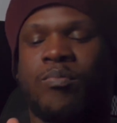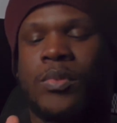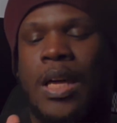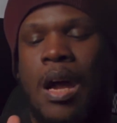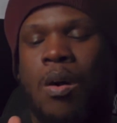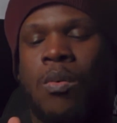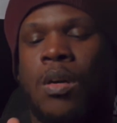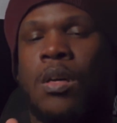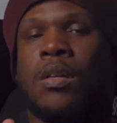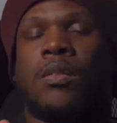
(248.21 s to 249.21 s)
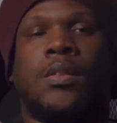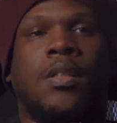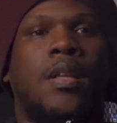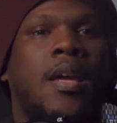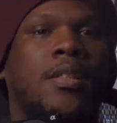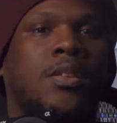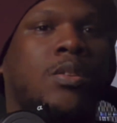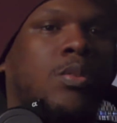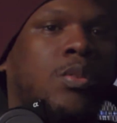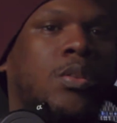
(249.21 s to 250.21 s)
Now, today's
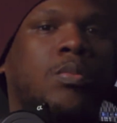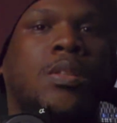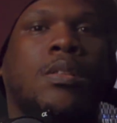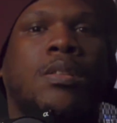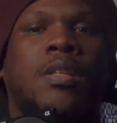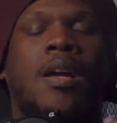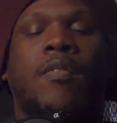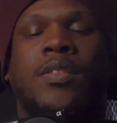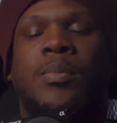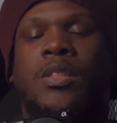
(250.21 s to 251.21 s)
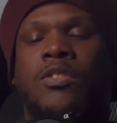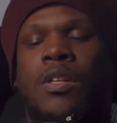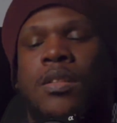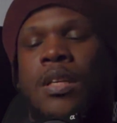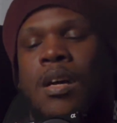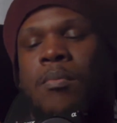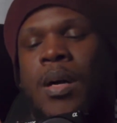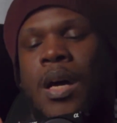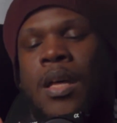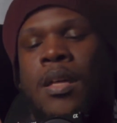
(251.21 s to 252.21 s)
news with the tariffs being struck down
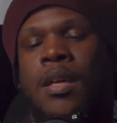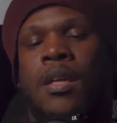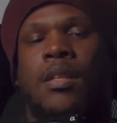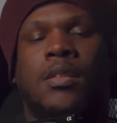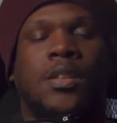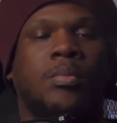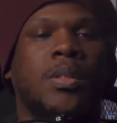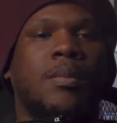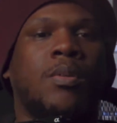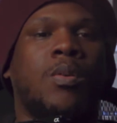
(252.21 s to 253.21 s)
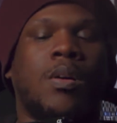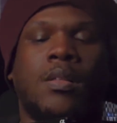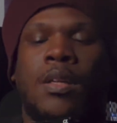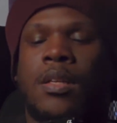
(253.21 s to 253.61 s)
by the Supreme Court,